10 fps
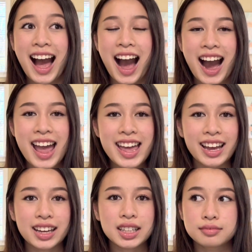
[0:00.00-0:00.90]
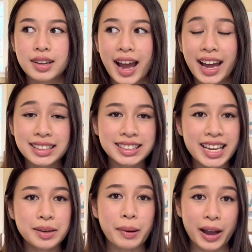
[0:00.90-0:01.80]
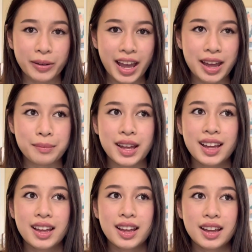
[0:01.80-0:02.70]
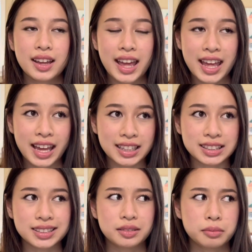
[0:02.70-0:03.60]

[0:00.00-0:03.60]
I hadn't taken biochem and